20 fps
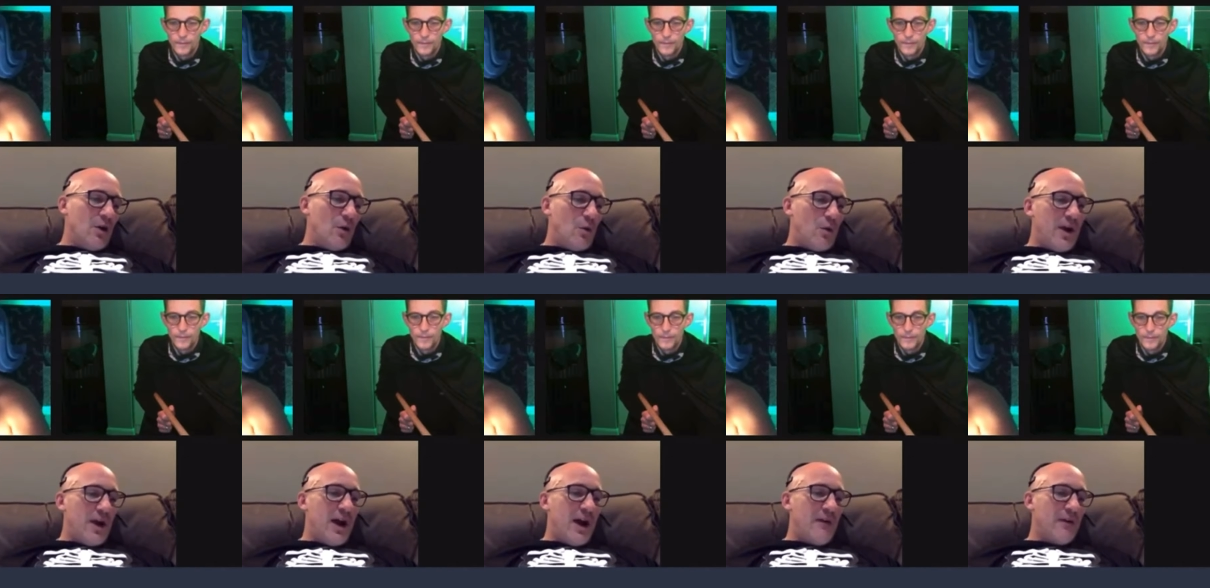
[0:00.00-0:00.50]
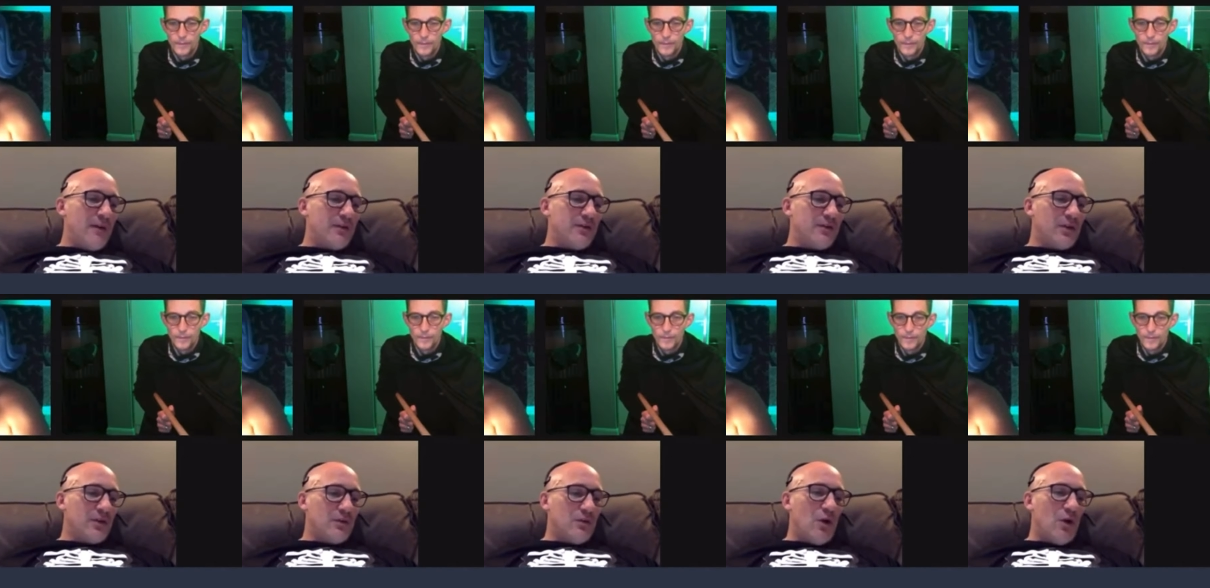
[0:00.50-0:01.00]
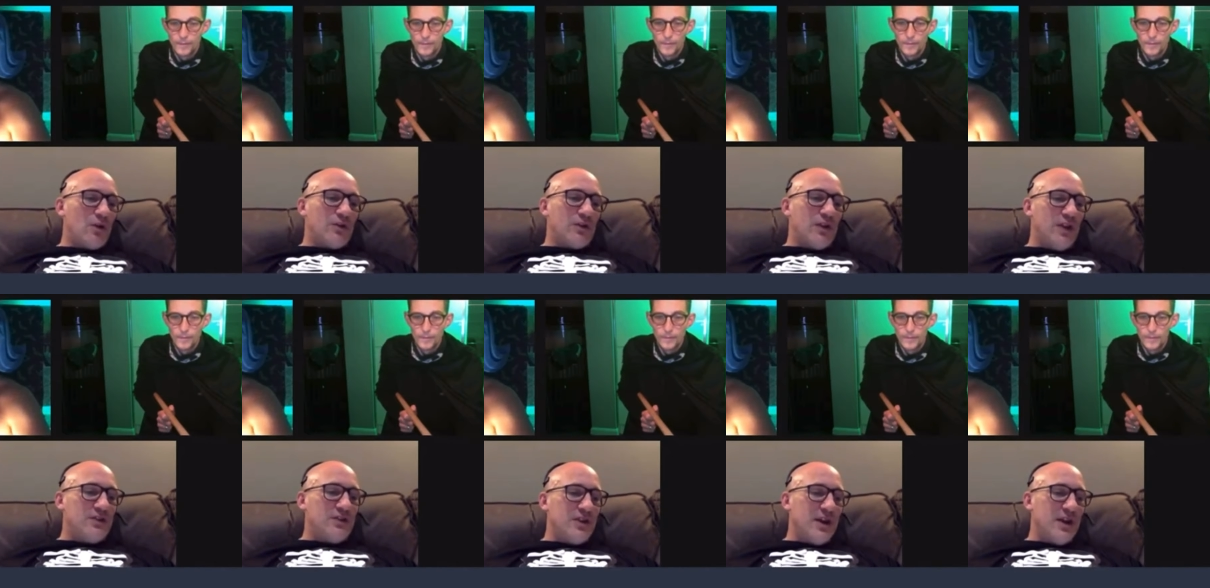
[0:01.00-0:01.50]
Speaker 1: We have a Ceroc
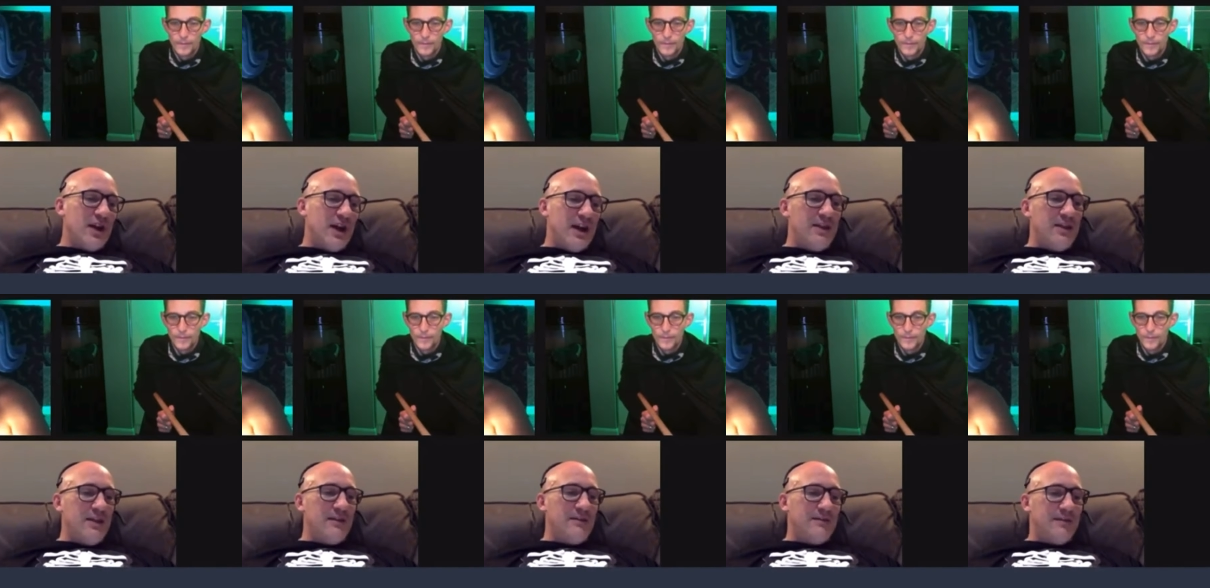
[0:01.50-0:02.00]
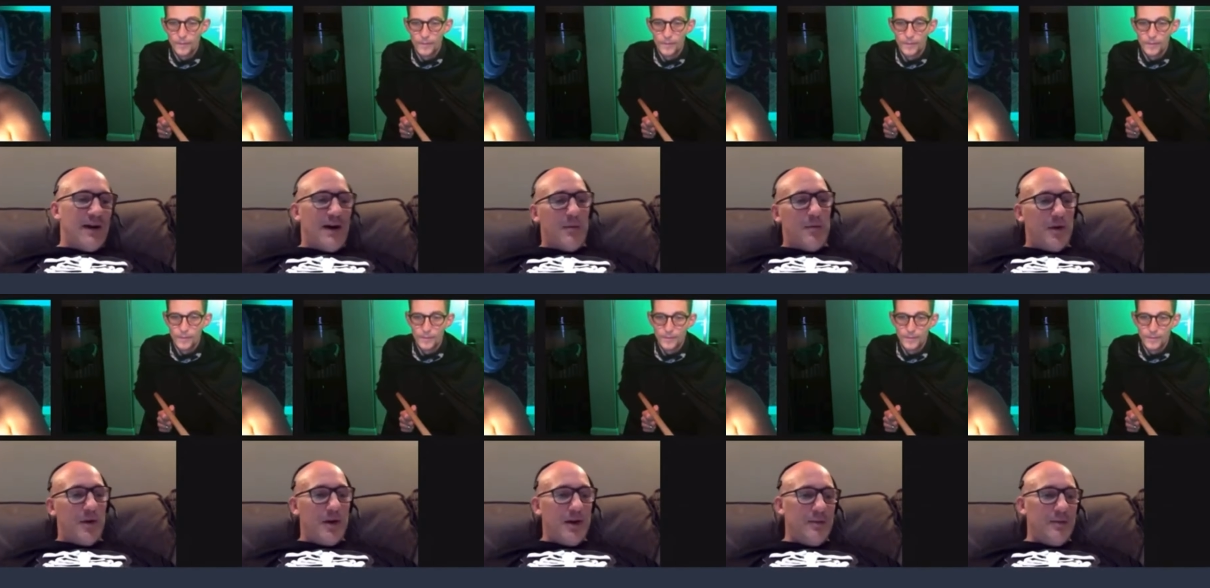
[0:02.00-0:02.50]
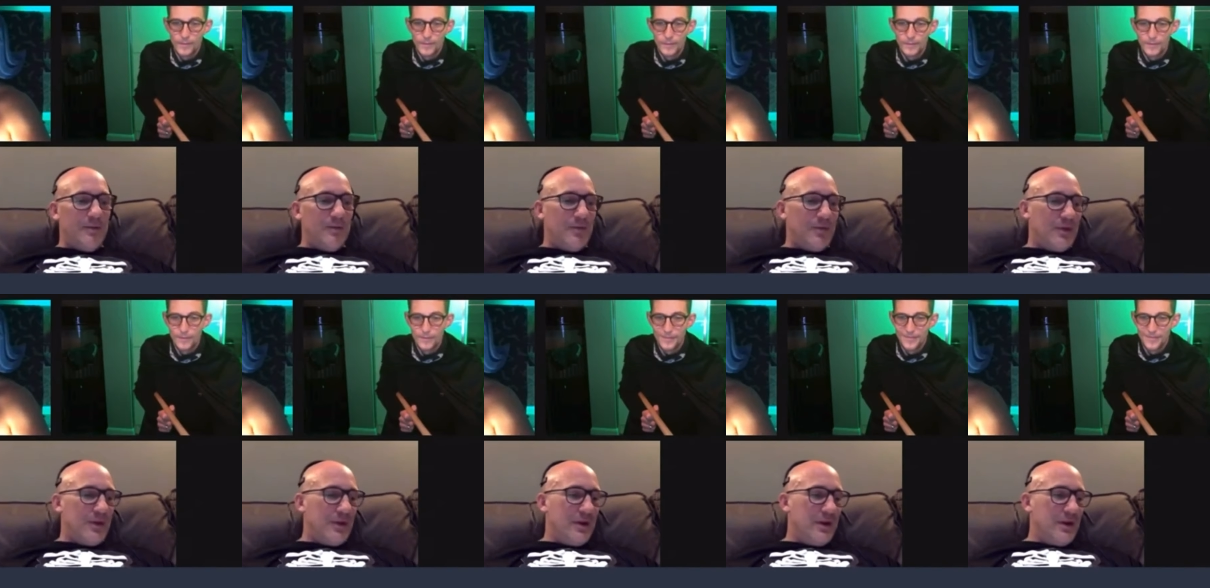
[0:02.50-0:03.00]
teacher in the family.
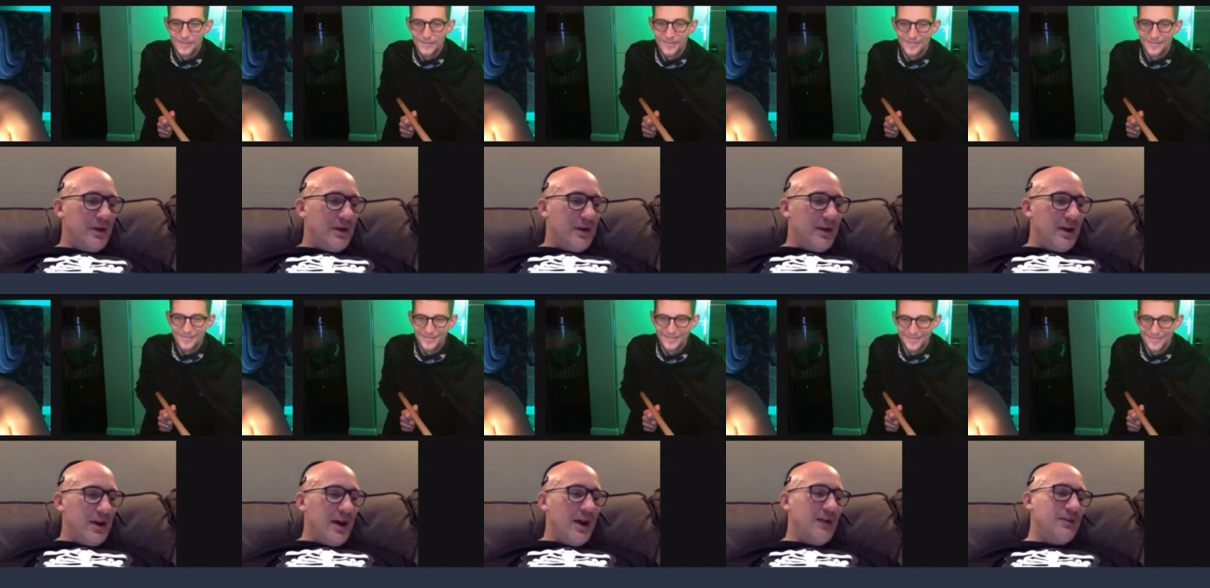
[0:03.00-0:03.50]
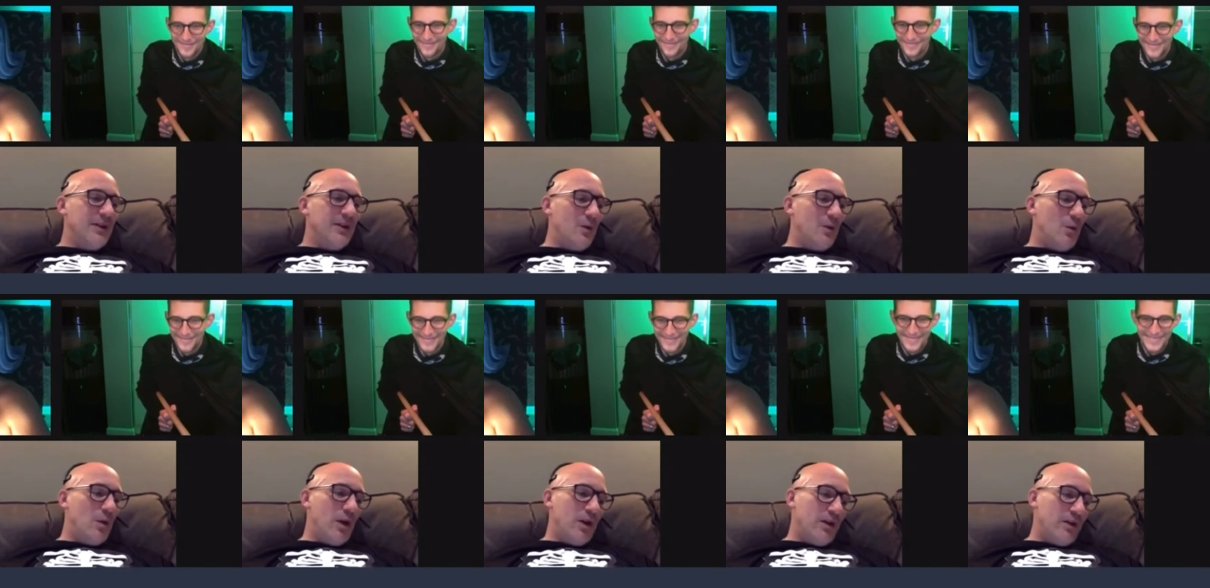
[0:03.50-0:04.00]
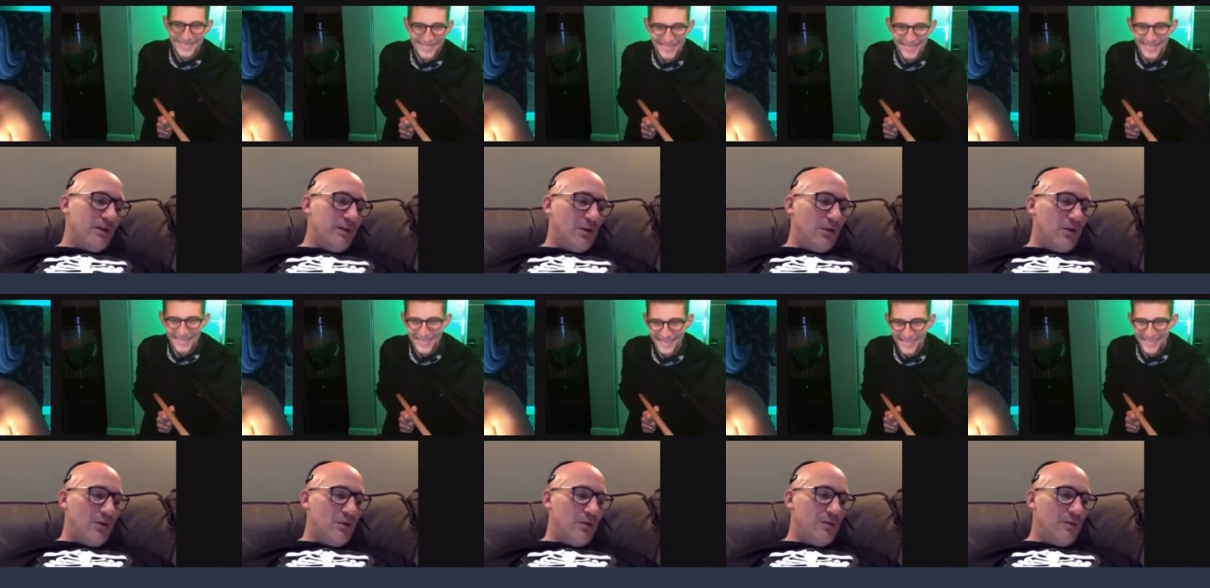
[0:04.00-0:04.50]
Isn't it
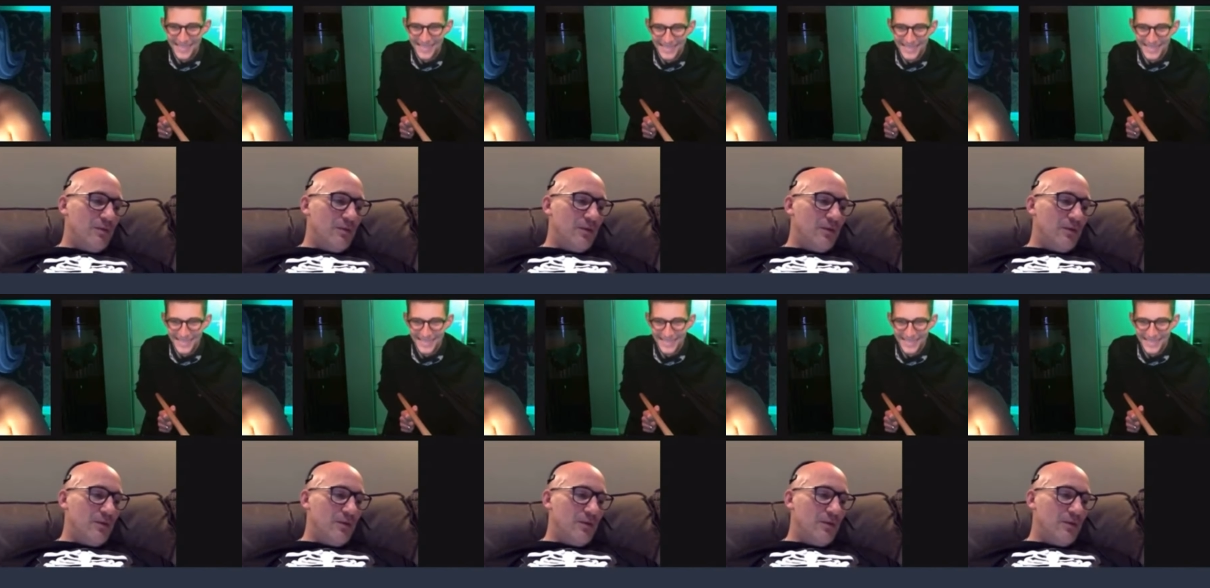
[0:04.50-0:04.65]
wonderful?